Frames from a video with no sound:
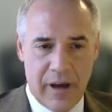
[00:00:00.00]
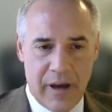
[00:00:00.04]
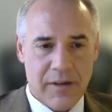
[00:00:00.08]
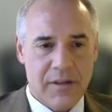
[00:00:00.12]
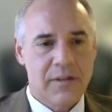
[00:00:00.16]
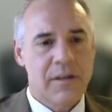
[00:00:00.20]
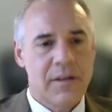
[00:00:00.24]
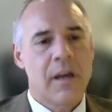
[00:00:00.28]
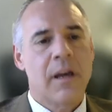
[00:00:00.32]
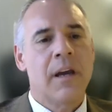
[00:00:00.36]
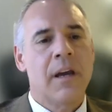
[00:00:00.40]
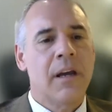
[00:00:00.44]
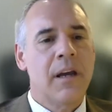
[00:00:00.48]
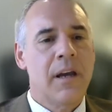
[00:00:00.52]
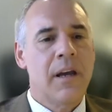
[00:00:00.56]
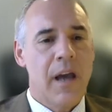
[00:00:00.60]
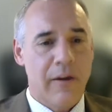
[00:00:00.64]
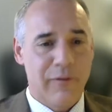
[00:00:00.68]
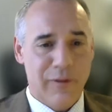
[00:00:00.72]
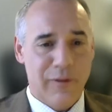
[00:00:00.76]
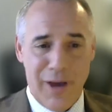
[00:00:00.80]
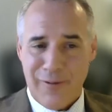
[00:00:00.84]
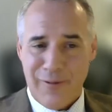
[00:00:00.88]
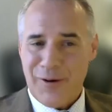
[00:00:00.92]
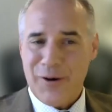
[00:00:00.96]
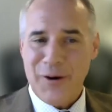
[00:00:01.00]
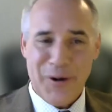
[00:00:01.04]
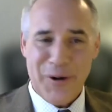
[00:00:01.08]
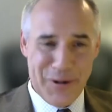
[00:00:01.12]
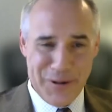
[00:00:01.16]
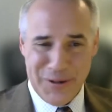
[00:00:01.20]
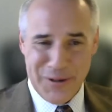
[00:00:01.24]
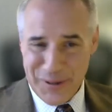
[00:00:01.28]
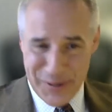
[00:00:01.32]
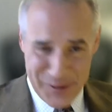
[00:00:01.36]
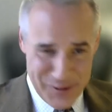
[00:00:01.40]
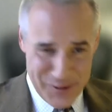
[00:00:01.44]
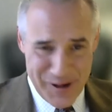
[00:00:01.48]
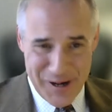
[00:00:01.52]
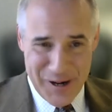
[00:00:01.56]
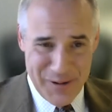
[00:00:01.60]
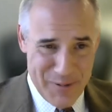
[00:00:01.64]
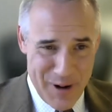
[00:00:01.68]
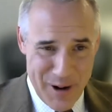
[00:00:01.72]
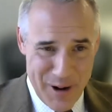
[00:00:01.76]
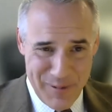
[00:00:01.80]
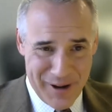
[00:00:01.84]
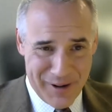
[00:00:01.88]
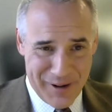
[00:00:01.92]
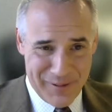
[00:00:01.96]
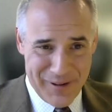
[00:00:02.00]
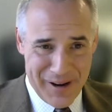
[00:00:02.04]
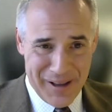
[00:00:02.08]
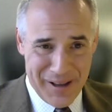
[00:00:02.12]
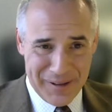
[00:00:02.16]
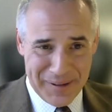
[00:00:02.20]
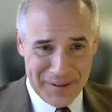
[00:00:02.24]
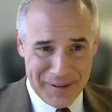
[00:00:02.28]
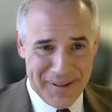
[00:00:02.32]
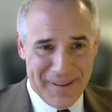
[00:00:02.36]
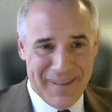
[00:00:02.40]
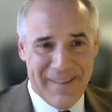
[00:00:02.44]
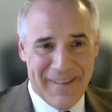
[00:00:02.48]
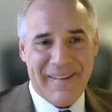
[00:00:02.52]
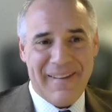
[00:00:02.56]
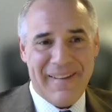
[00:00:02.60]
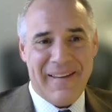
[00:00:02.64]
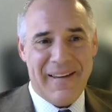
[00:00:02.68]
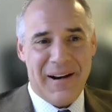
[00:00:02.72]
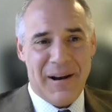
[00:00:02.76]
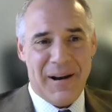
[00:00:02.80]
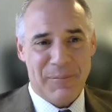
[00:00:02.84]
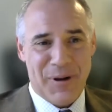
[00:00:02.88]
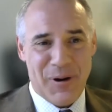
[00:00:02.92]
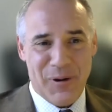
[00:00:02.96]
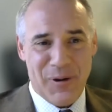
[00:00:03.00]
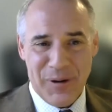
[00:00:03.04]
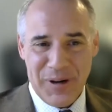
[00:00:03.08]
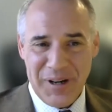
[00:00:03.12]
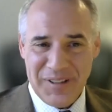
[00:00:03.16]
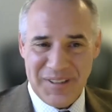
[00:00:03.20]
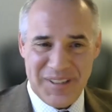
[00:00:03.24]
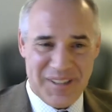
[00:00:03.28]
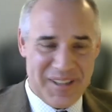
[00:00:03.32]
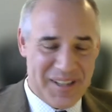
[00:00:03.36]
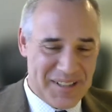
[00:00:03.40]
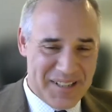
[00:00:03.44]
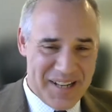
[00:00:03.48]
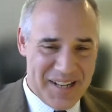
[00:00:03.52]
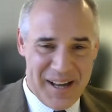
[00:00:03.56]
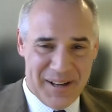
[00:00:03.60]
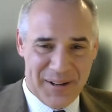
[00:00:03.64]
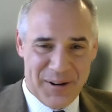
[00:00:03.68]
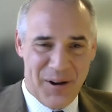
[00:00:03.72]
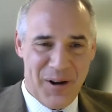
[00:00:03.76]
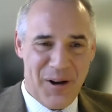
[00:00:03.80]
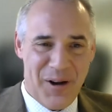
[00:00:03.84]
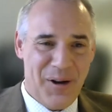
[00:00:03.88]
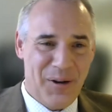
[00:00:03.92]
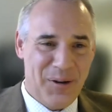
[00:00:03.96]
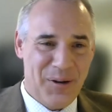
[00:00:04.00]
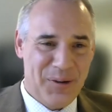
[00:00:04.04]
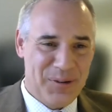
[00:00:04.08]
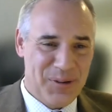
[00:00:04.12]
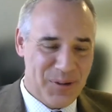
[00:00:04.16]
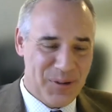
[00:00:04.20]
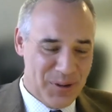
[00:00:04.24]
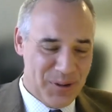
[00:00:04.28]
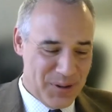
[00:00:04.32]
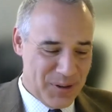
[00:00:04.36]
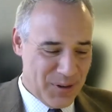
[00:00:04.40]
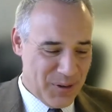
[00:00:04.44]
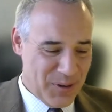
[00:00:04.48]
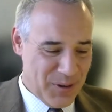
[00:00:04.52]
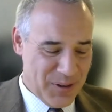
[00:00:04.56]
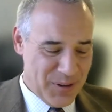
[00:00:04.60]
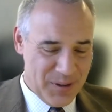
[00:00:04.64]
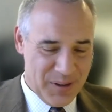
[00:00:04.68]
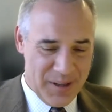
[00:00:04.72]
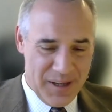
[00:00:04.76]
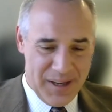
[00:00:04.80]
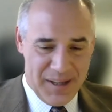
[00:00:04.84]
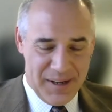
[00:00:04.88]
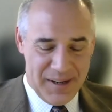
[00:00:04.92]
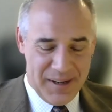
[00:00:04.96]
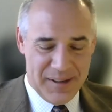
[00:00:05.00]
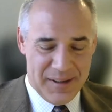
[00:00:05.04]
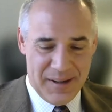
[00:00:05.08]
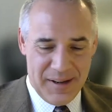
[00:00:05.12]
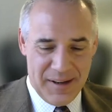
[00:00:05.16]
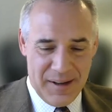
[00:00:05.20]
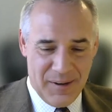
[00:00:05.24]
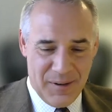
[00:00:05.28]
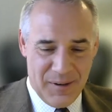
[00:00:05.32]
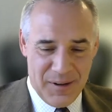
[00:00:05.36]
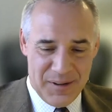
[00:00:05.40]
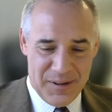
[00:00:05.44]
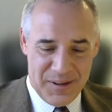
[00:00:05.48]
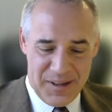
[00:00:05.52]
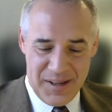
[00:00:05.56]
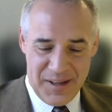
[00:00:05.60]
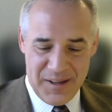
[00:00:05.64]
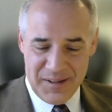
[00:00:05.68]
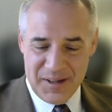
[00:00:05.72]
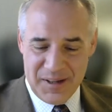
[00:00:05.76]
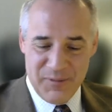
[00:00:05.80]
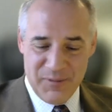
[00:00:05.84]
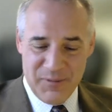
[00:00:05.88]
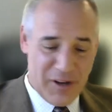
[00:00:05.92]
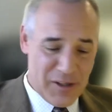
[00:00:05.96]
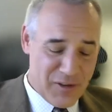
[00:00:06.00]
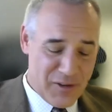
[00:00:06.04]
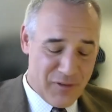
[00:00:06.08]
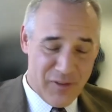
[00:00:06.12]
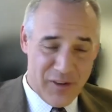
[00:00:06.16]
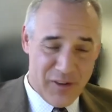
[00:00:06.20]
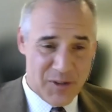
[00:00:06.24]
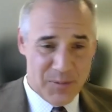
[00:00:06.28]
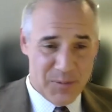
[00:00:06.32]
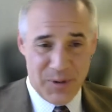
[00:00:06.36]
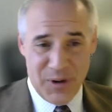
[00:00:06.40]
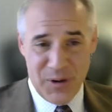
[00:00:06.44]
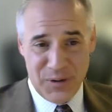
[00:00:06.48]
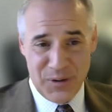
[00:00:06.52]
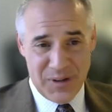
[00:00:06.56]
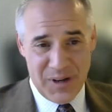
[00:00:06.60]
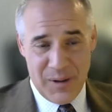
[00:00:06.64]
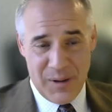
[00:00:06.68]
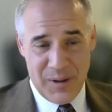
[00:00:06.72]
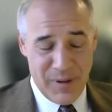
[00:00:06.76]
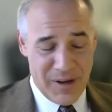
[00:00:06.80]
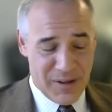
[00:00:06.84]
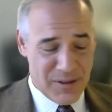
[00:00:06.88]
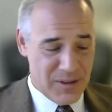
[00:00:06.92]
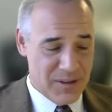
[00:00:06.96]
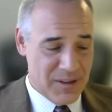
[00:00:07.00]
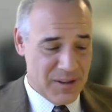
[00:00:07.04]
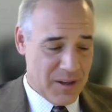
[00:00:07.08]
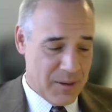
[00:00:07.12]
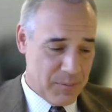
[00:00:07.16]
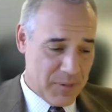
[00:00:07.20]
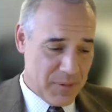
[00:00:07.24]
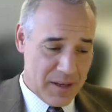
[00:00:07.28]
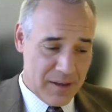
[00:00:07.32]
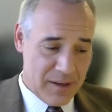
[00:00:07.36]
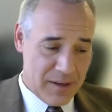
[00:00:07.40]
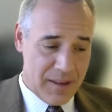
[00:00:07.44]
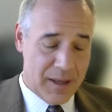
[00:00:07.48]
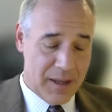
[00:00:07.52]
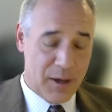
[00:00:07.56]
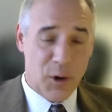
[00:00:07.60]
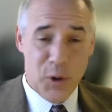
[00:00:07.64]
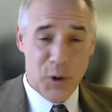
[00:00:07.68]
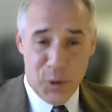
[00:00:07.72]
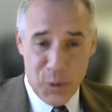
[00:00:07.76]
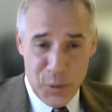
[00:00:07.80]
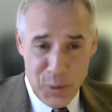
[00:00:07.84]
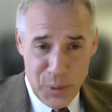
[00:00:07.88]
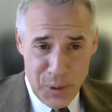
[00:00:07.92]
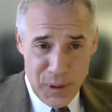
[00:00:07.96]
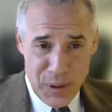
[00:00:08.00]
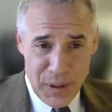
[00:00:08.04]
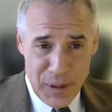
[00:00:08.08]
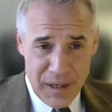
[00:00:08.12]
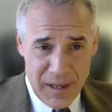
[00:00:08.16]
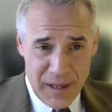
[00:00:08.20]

I say, have you ever heard of the greater Merrimack Valley? And I'm going into the town halls or, or and uh, the convention biz bureaus, and I mention them, and they're like, who?